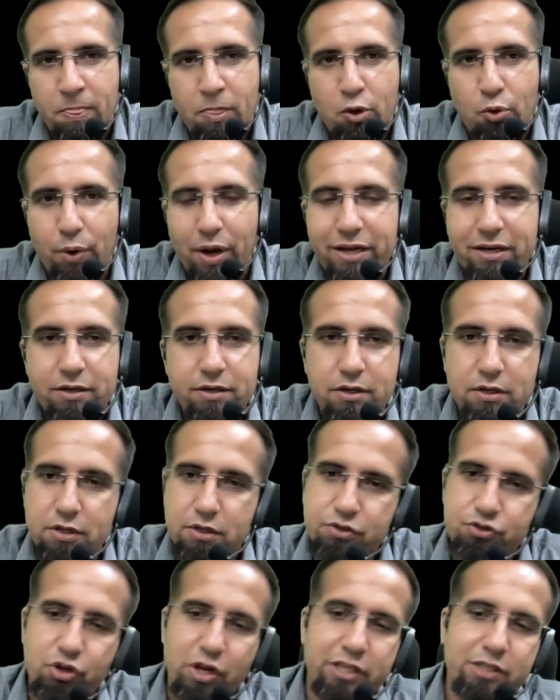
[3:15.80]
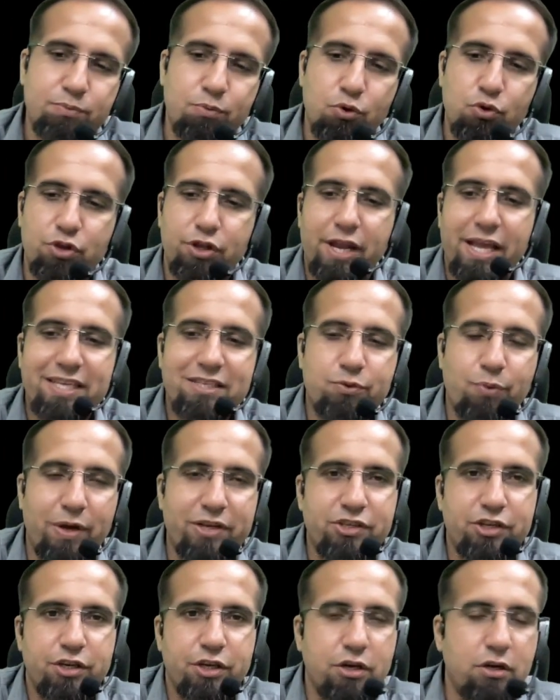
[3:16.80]
Right? So let's move to the next
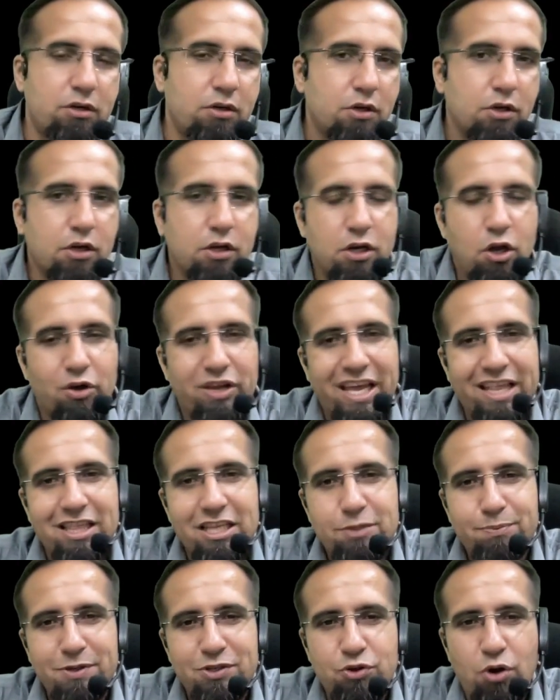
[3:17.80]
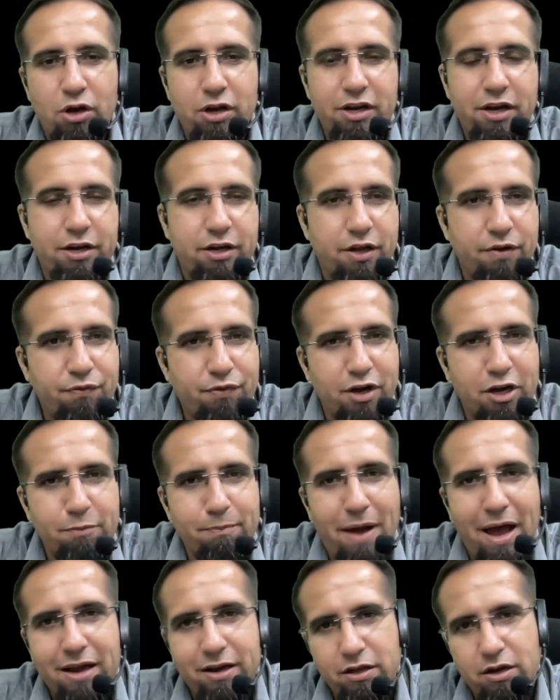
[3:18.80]
question here. Now, can this be solved in a different
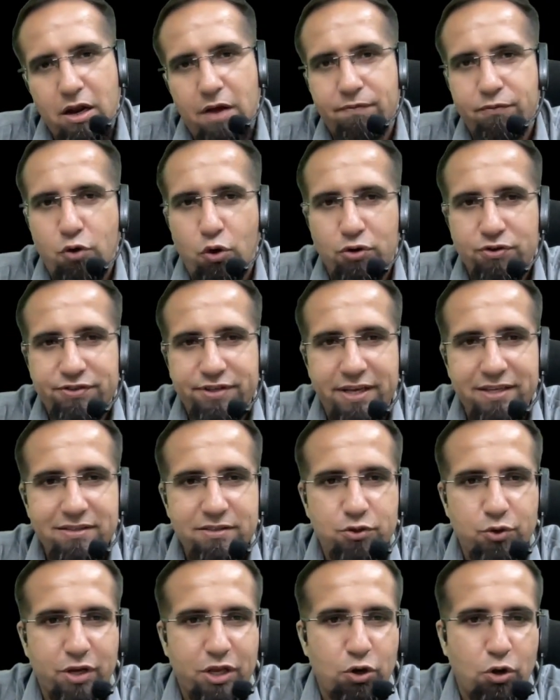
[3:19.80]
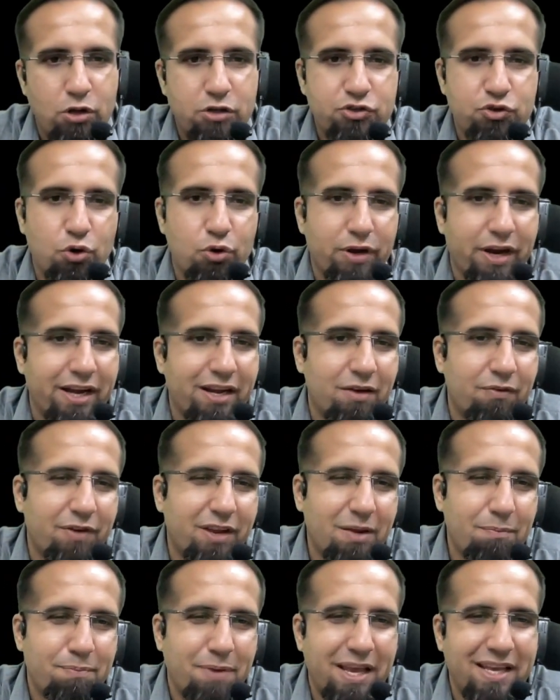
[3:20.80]
manner? Of course, yes. You can also look at a
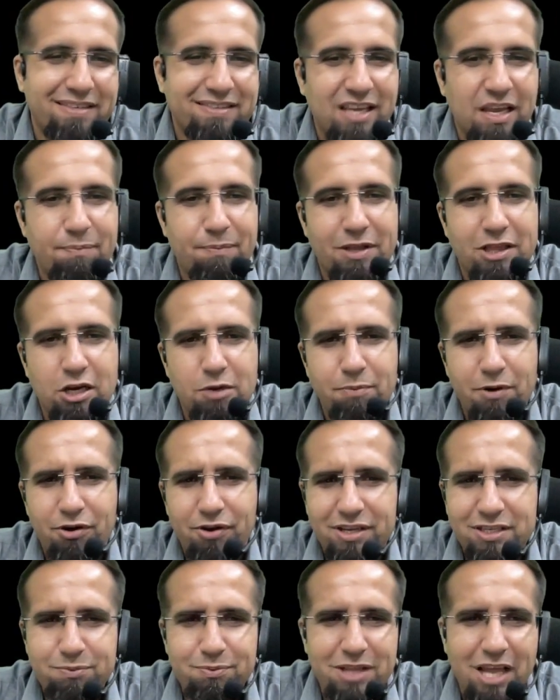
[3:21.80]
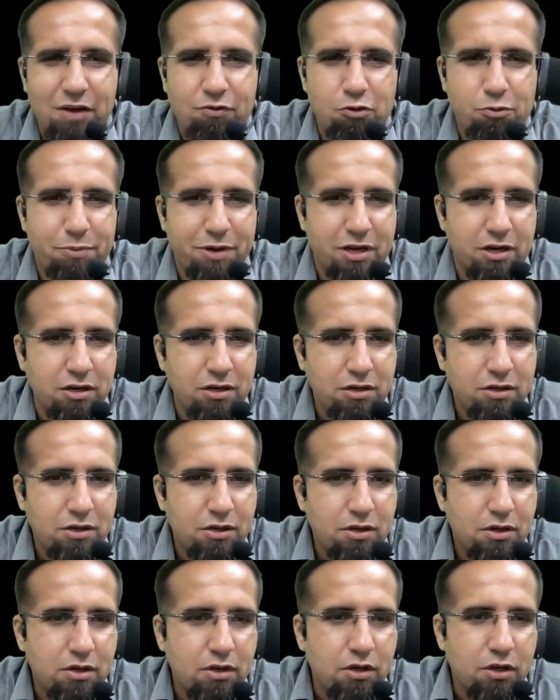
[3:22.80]
very basic method, but trust me, that will be a,
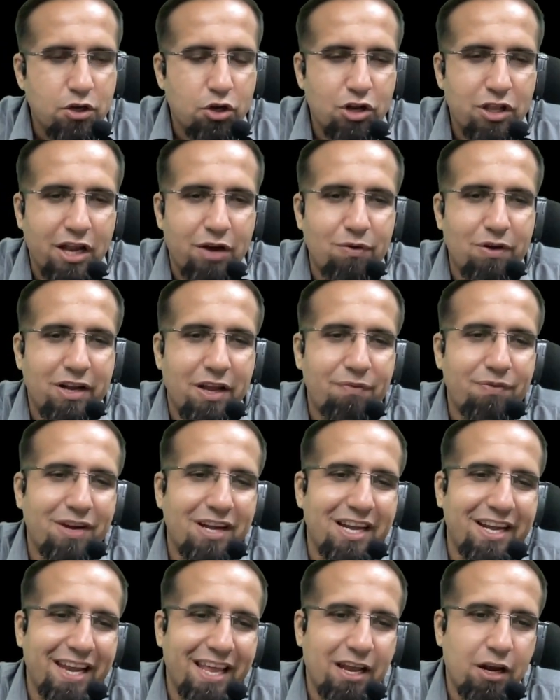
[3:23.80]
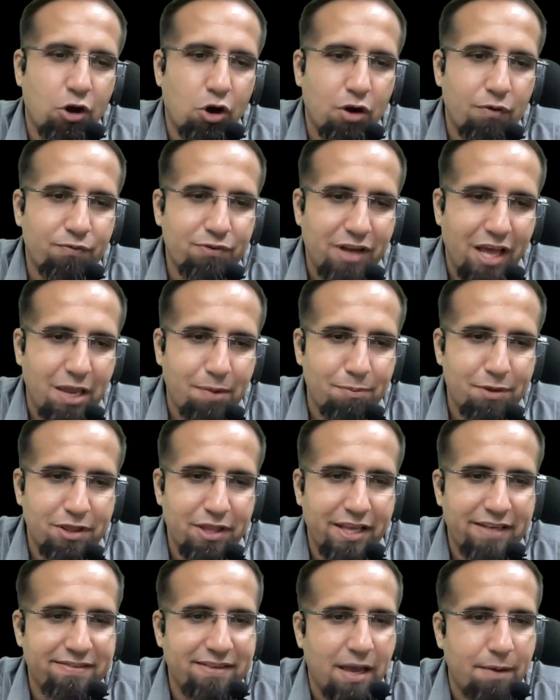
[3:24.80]
that will definitely take a lot of time in the
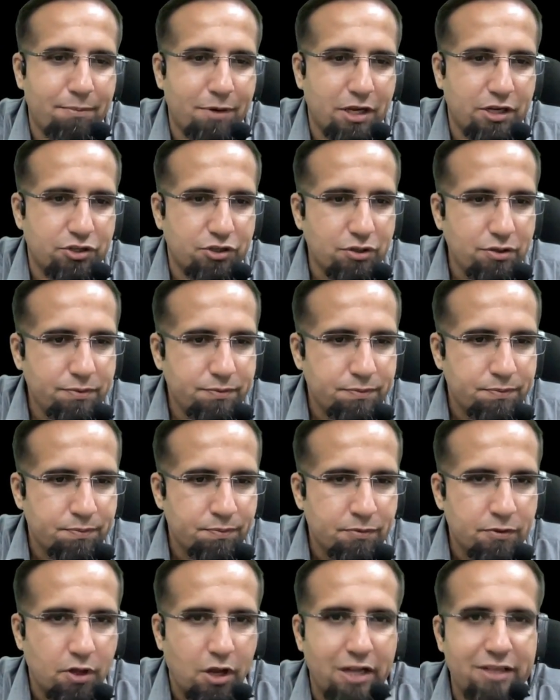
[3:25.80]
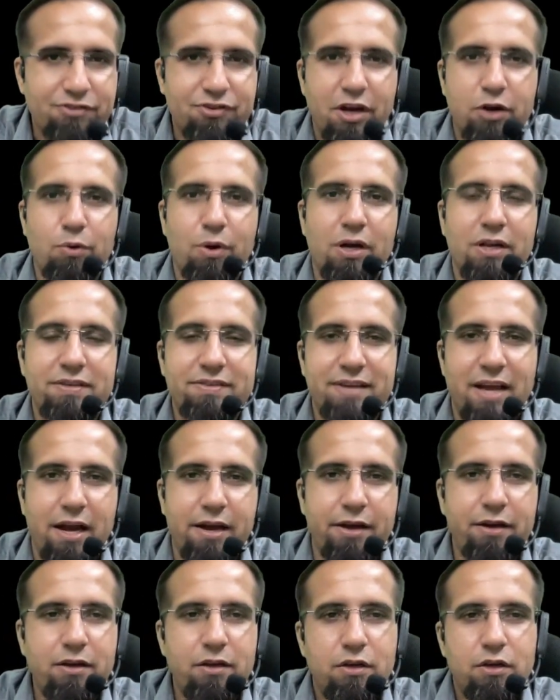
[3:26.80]
examination. Now, let's try to understand
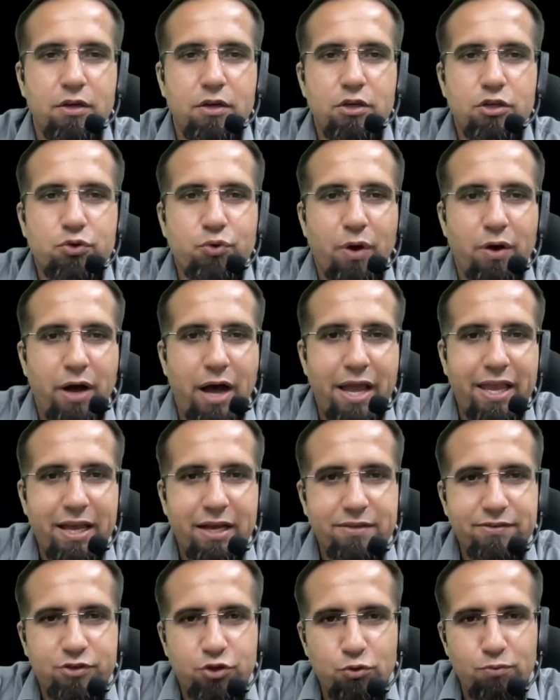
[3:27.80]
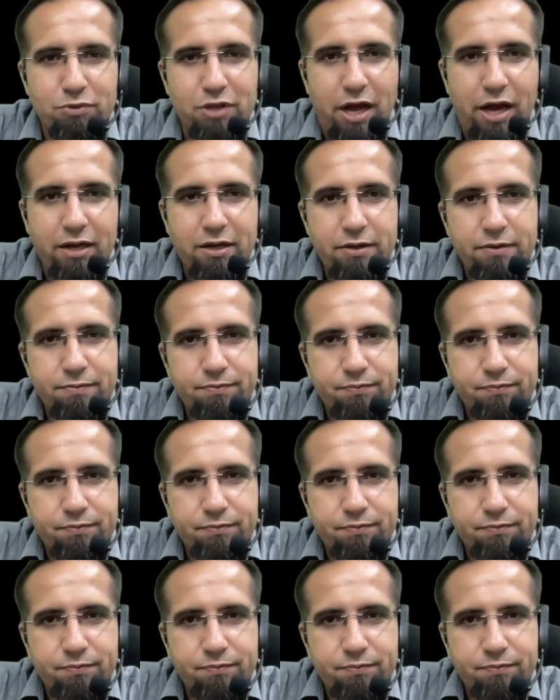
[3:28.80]
it. So, I assume that